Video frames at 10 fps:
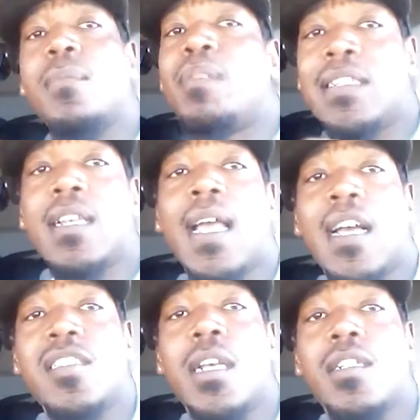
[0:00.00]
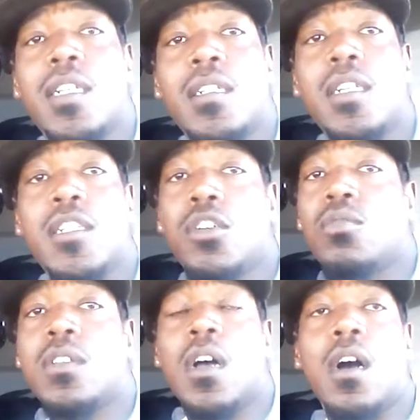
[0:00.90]
basically, like I said, she
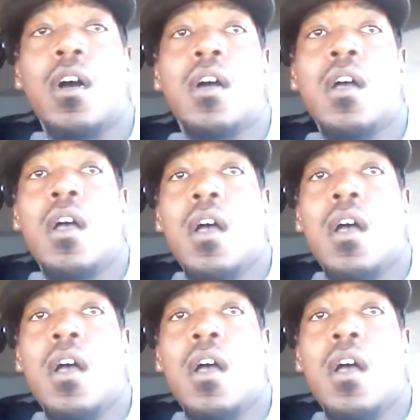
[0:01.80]
shows the